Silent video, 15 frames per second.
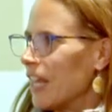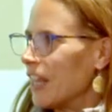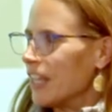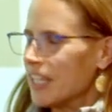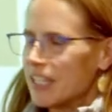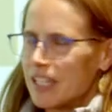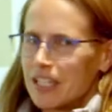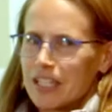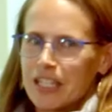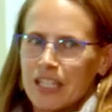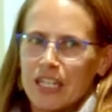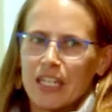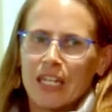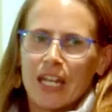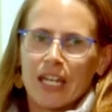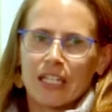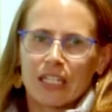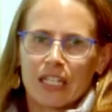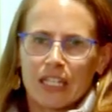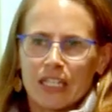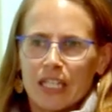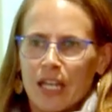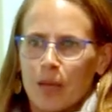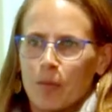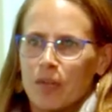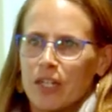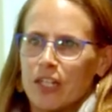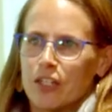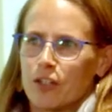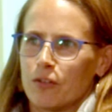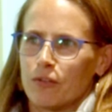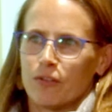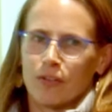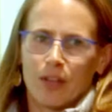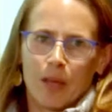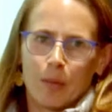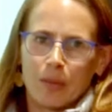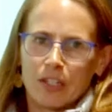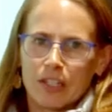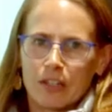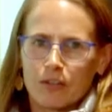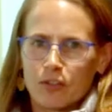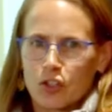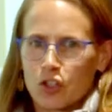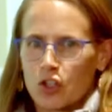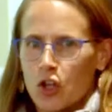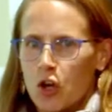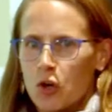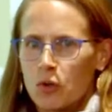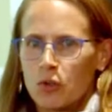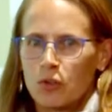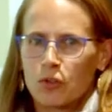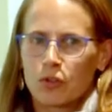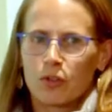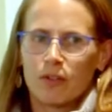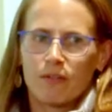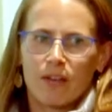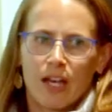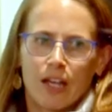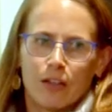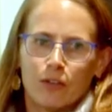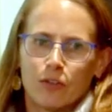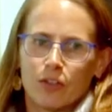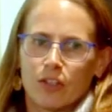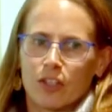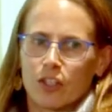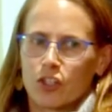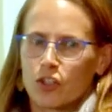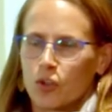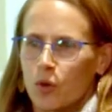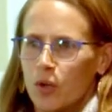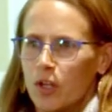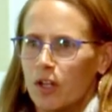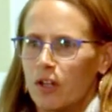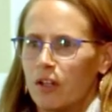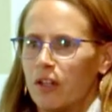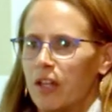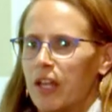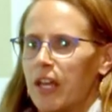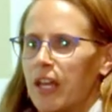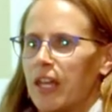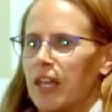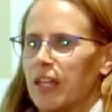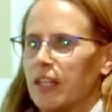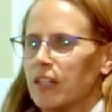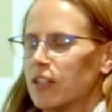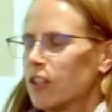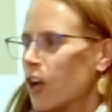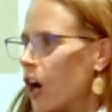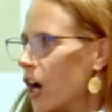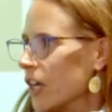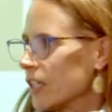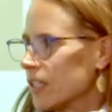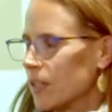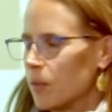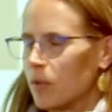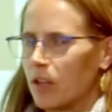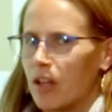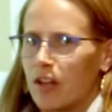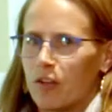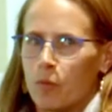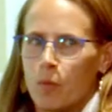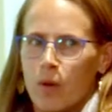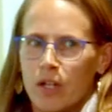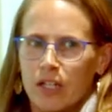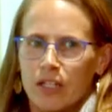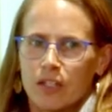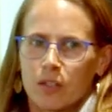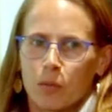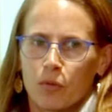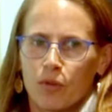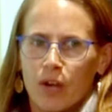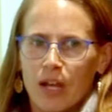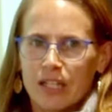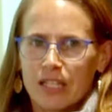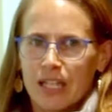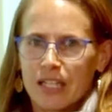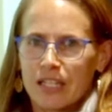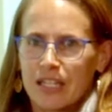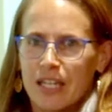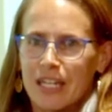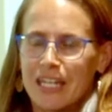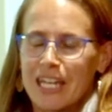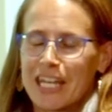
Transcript: This is seen as contamination for them. It delivers no nutrient value to the soil. It costs them a lot of money to process it.